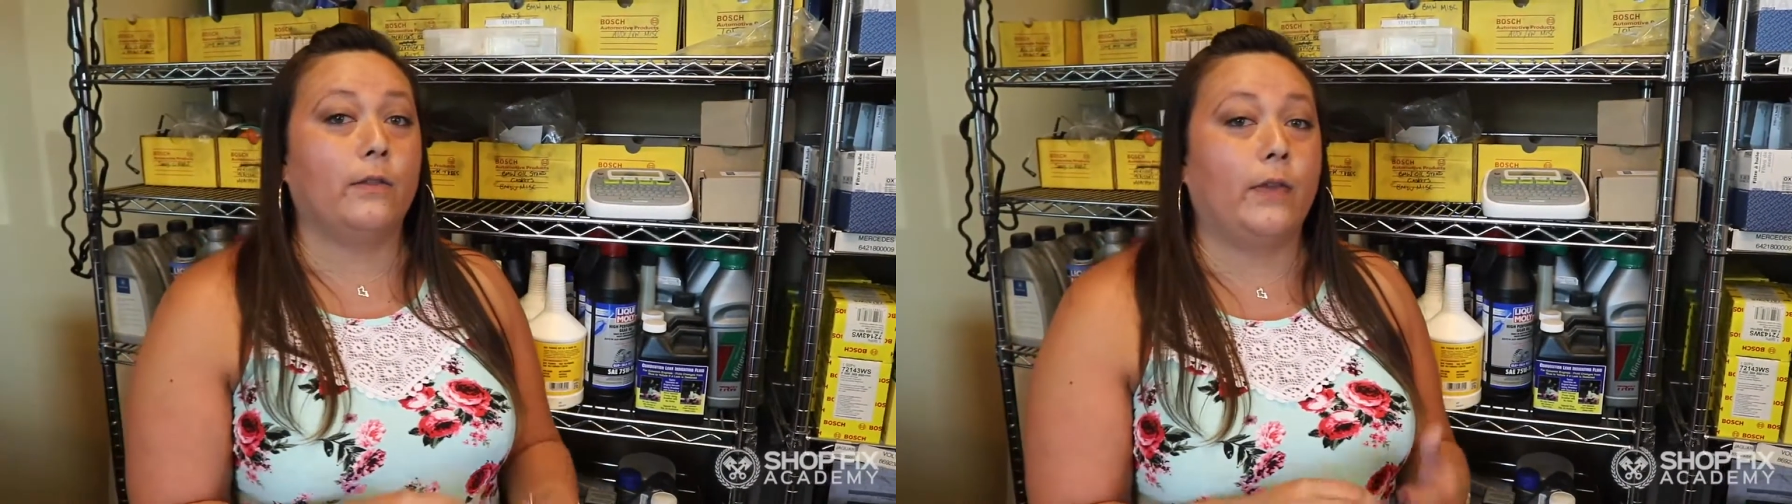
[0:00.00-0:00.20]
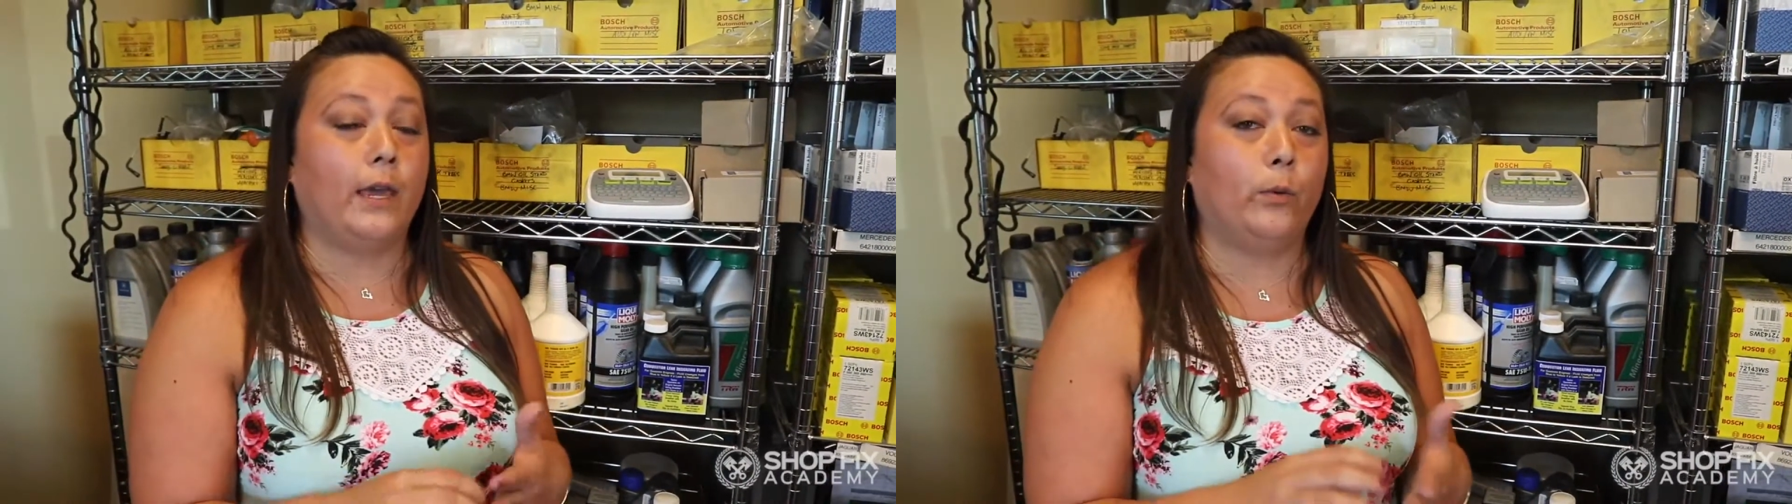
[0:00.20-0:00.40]

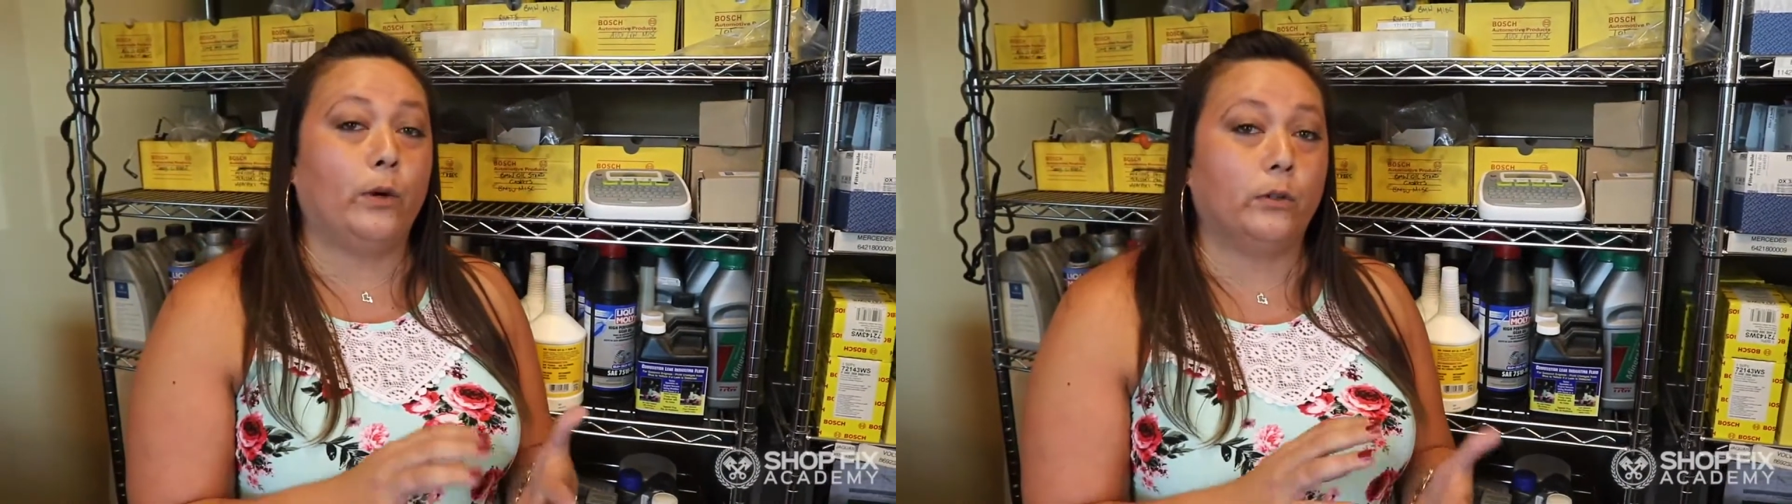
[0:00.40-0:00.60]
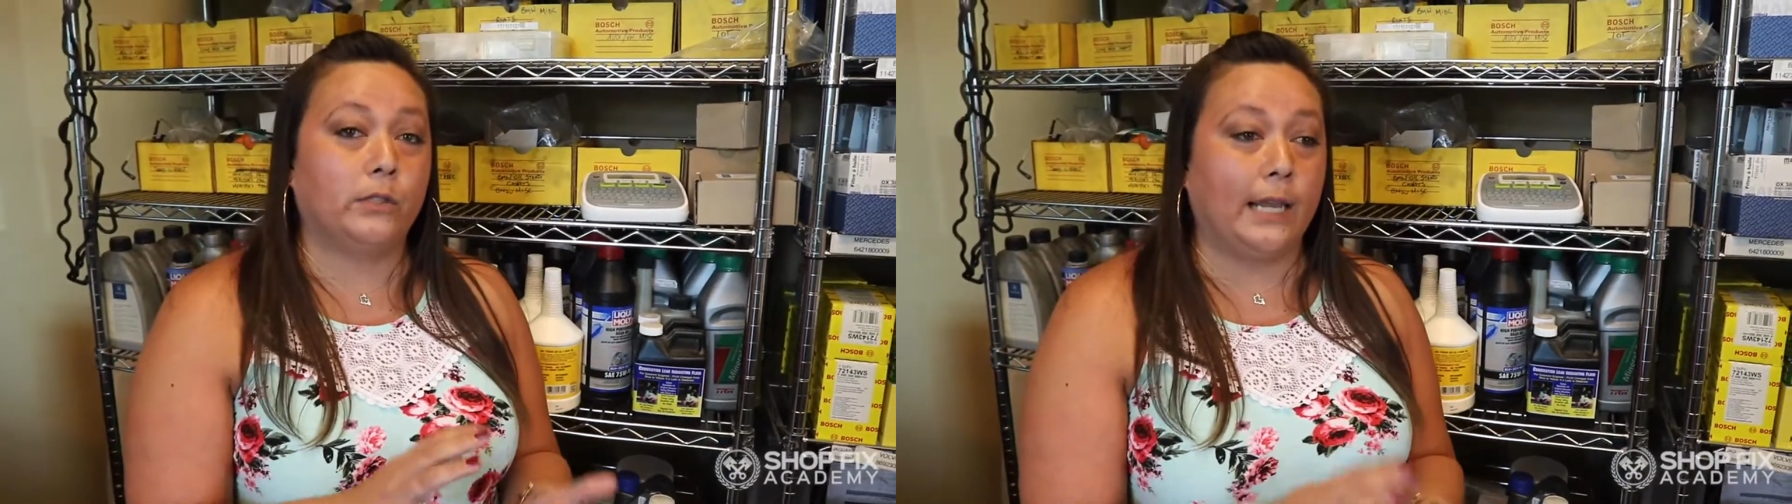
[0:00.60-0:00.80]
they
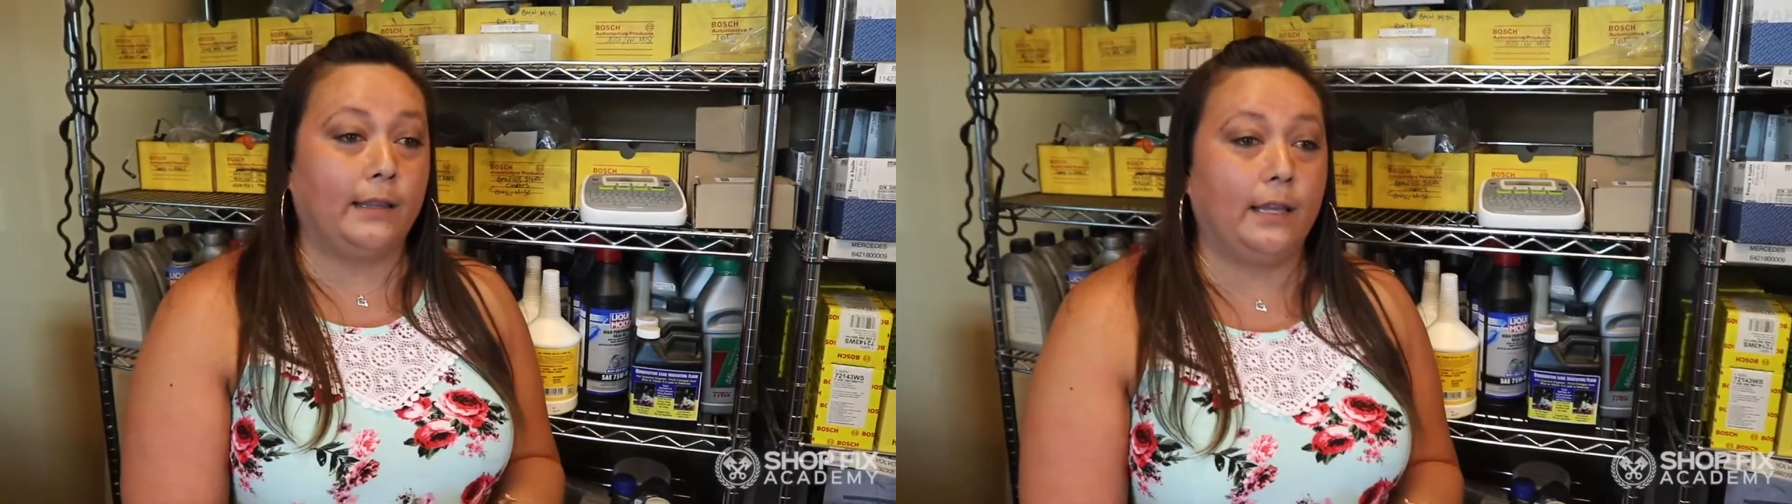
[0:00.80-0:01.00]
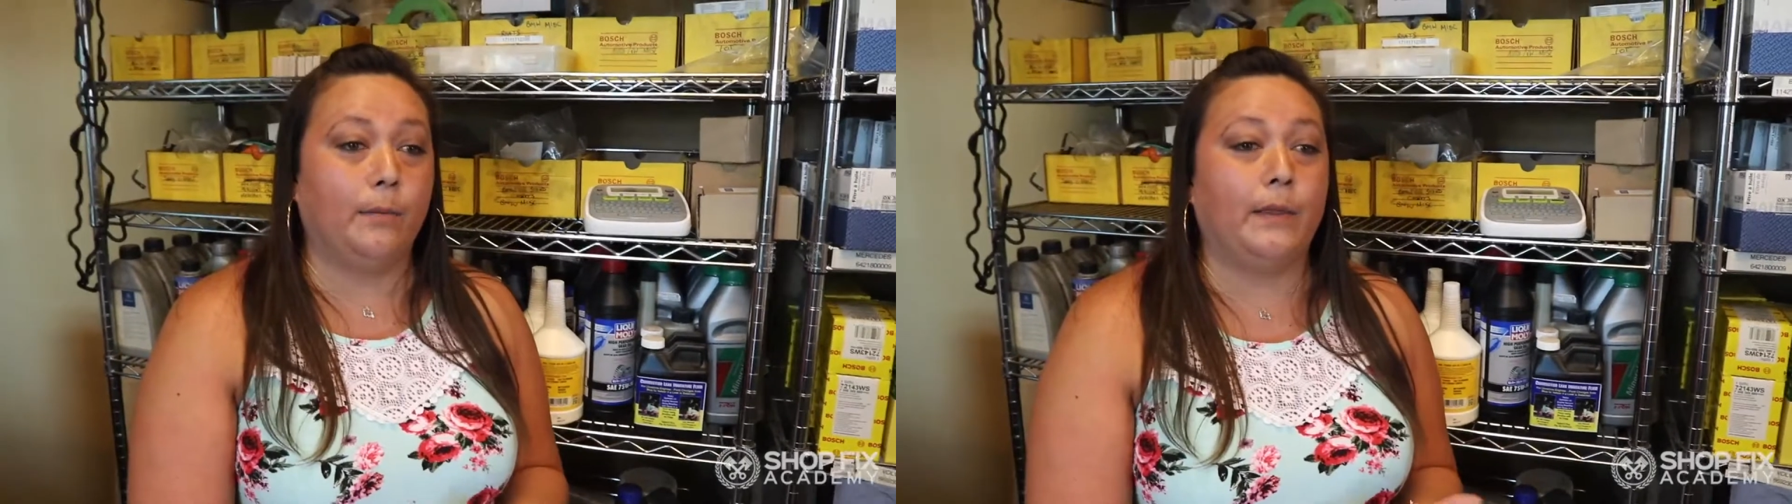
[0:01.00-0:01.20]
will
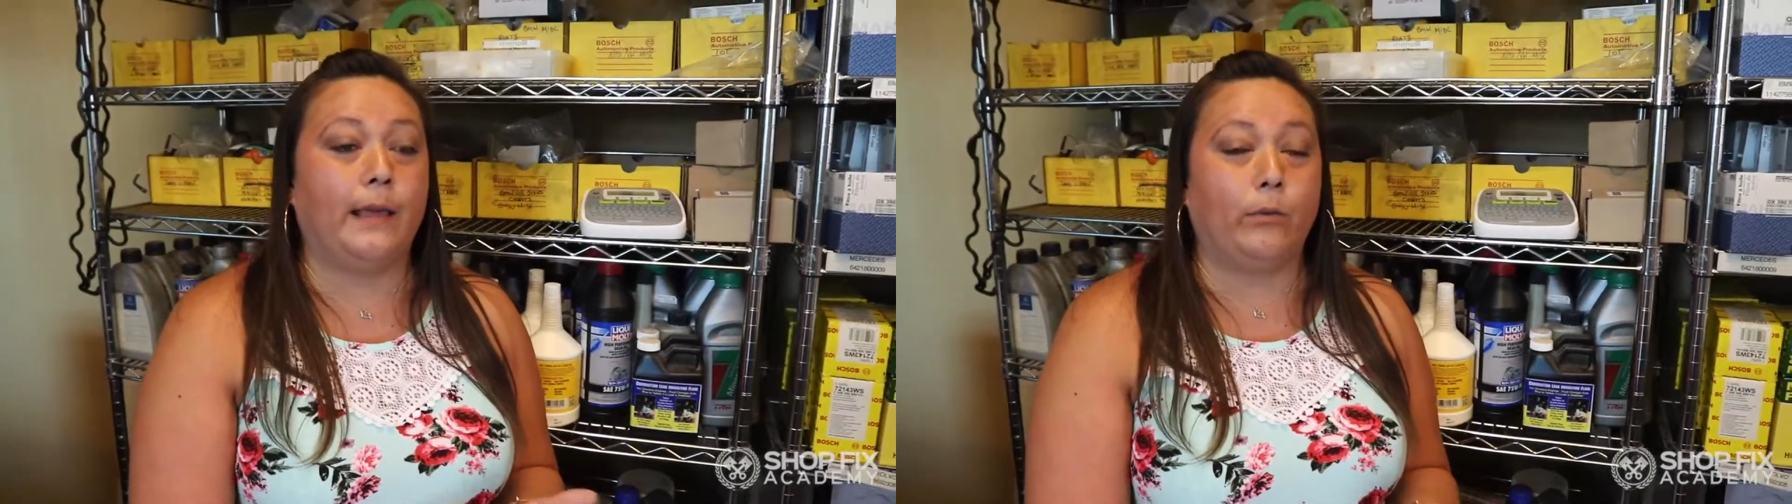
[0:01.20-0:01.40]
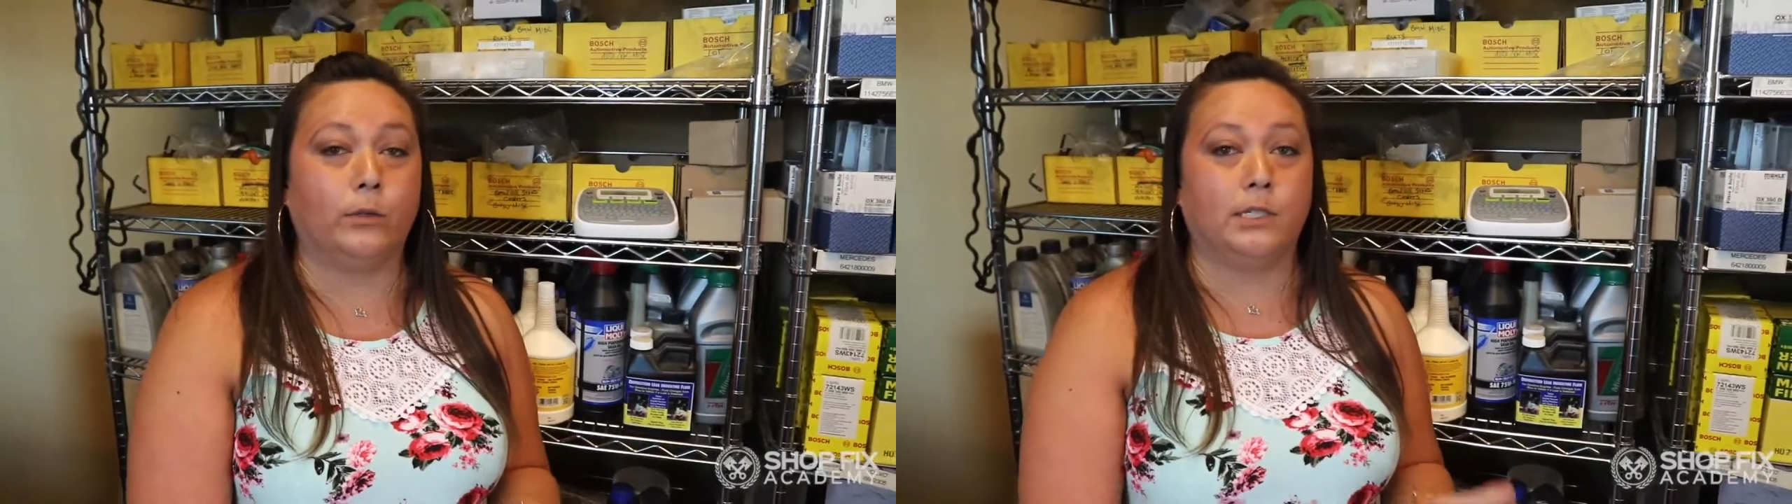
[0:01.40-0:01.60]
take them and they will